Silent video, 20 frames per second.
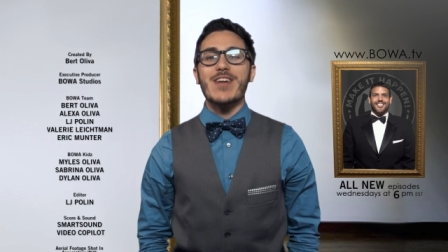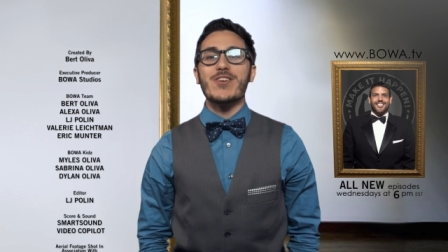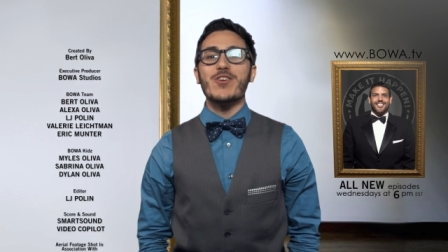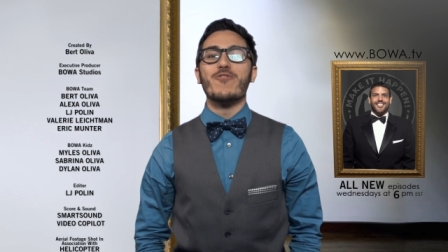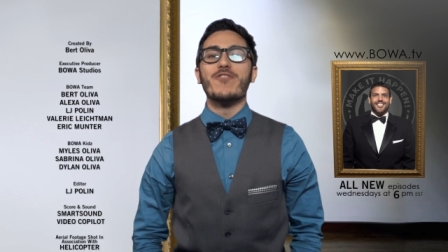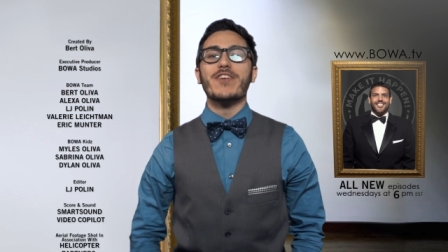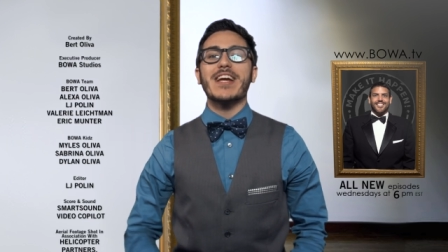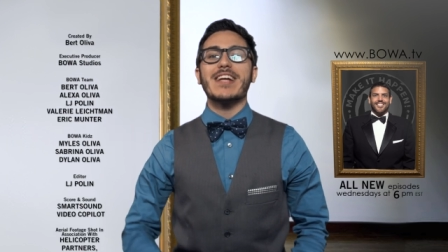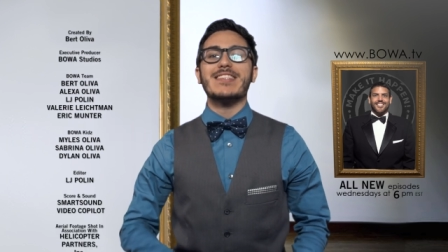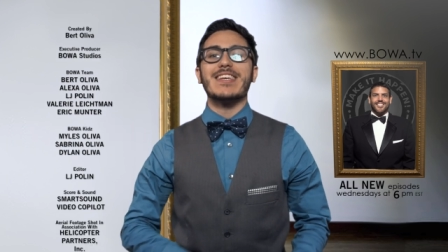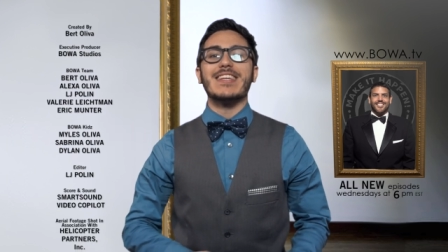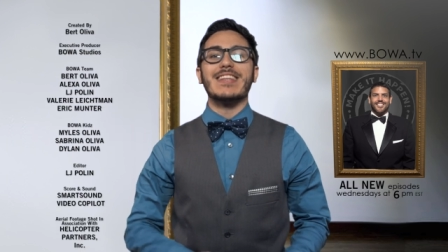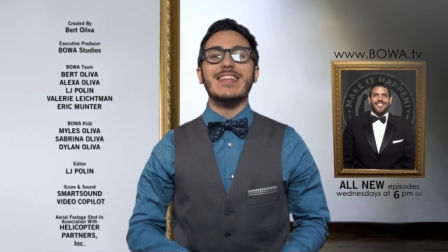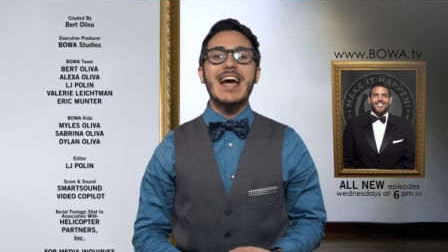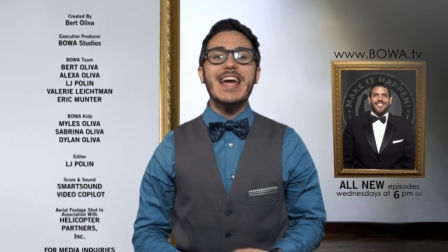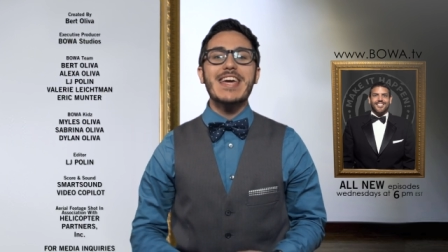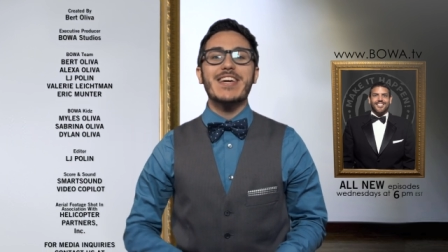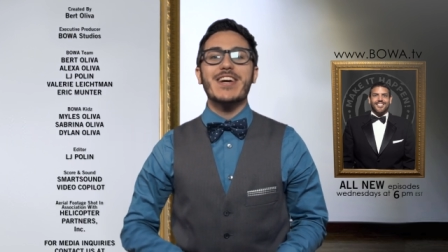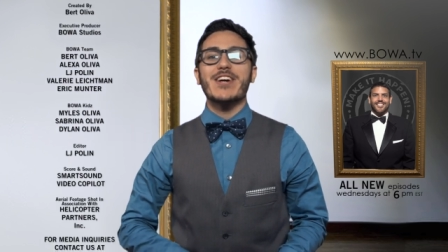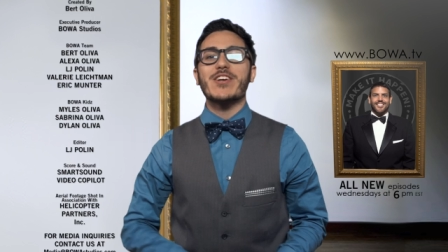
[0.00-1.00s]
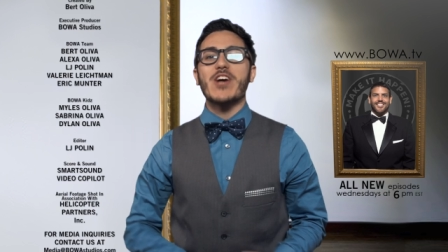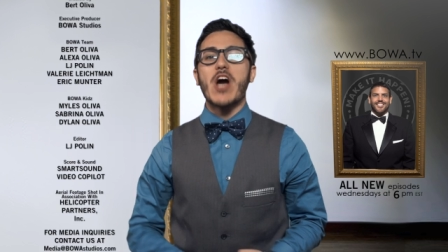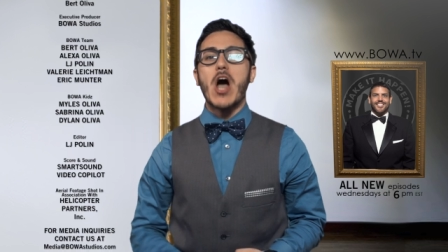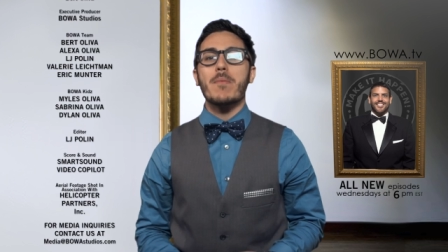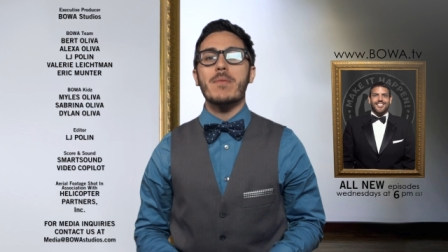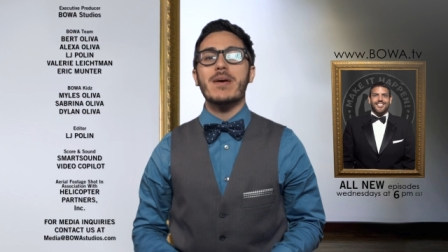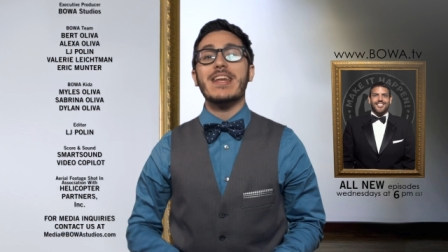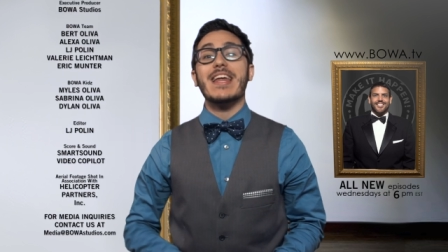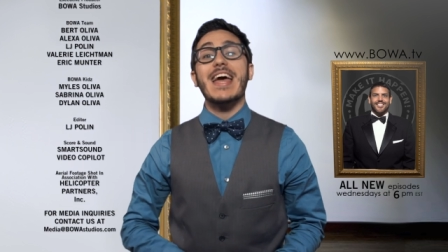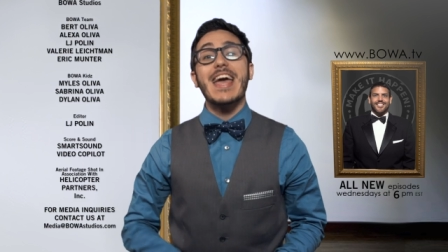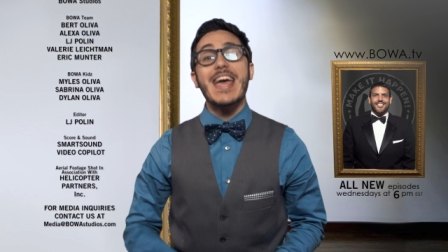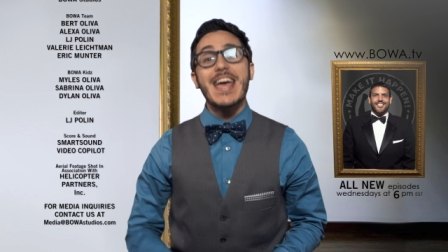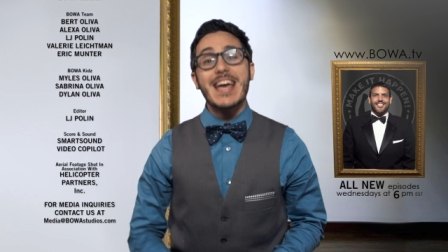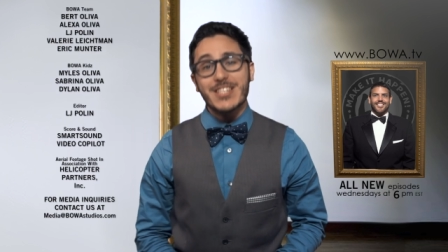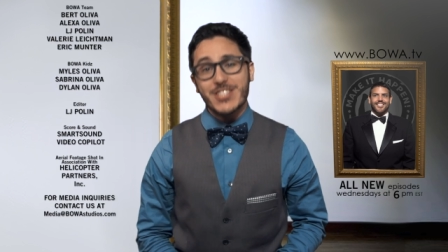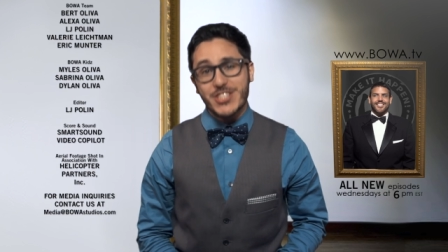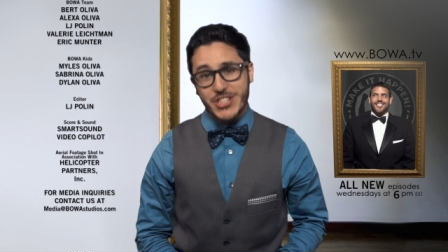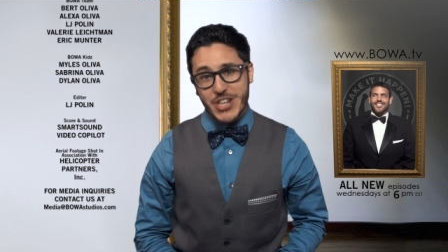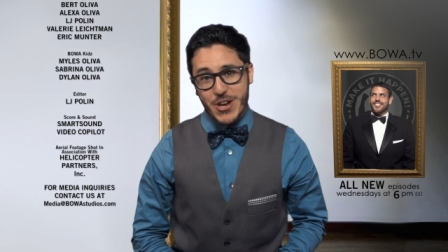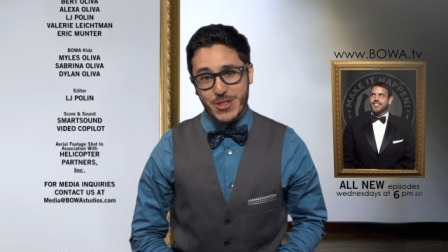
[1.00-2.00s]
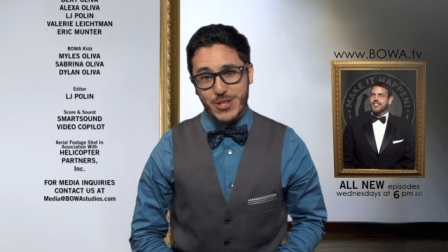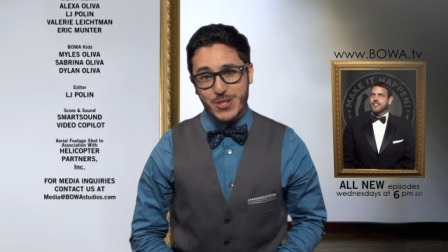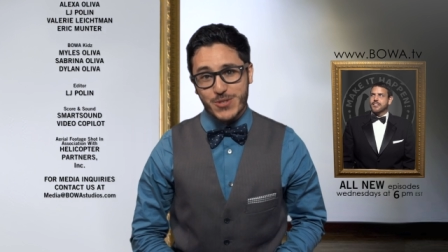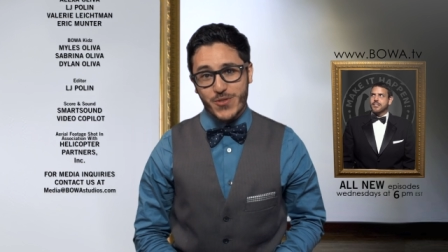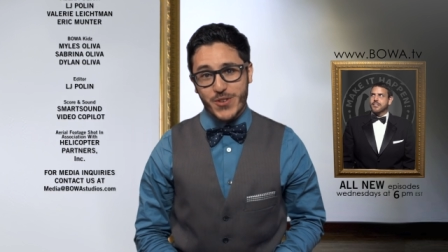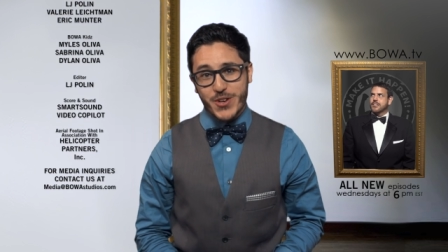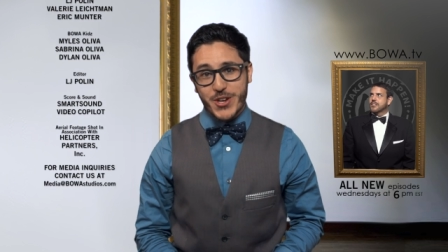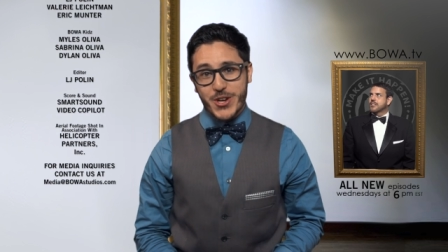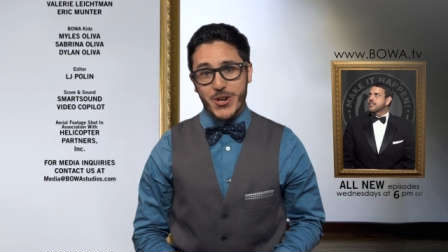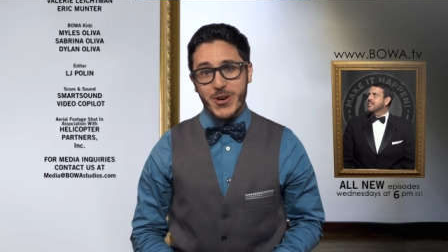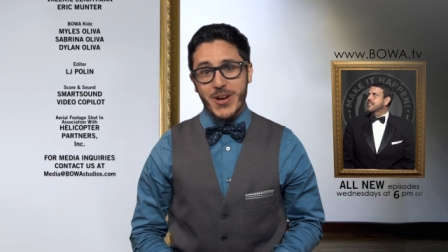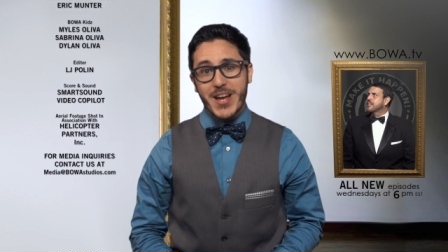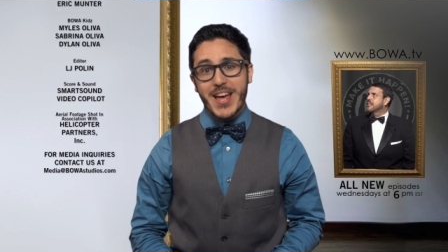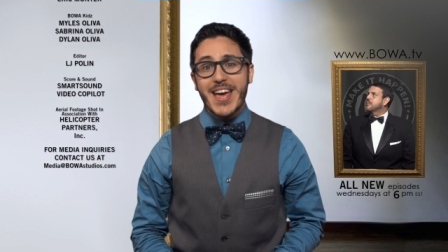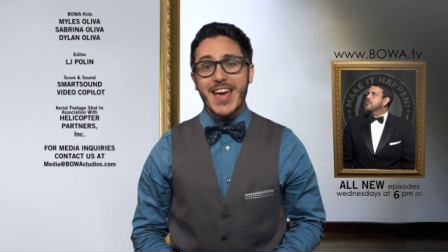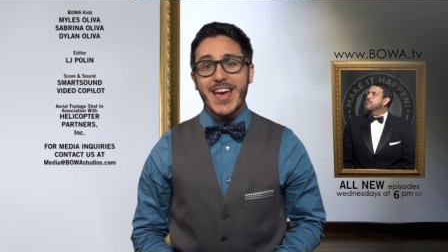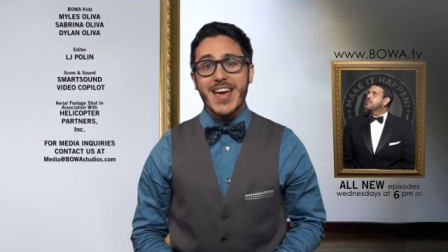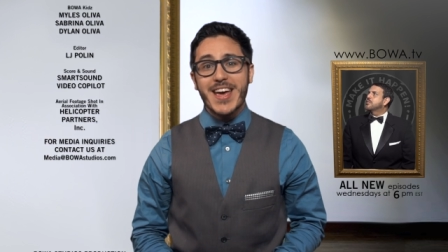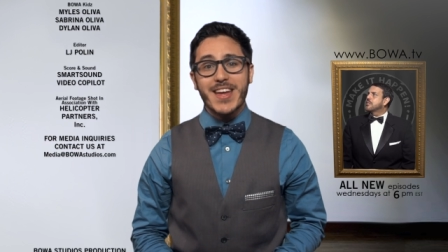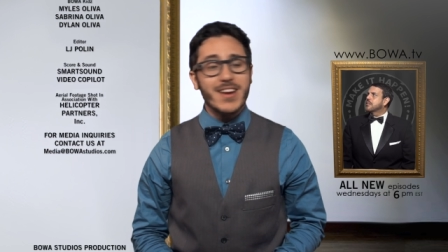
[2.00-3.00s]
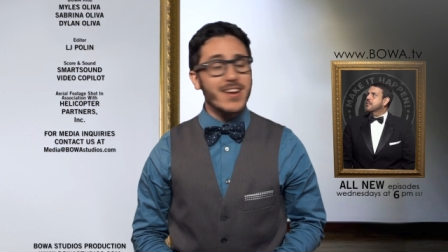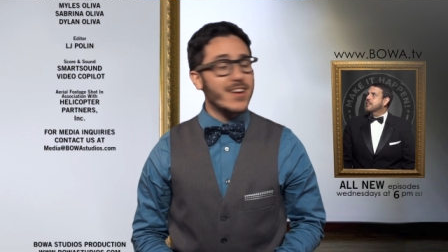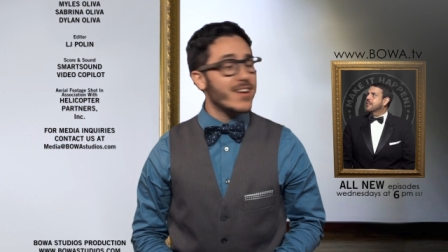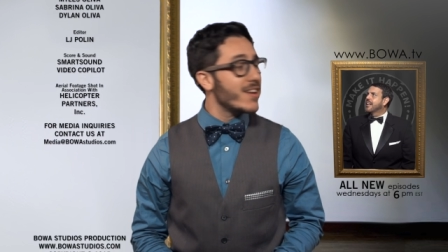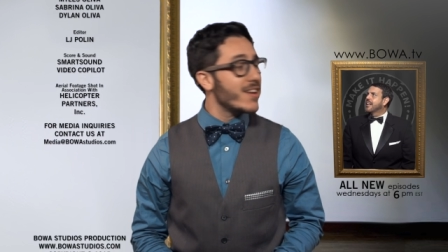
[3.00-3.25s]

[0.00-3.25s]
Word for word: and don't forget to like, comment, and share this video. And,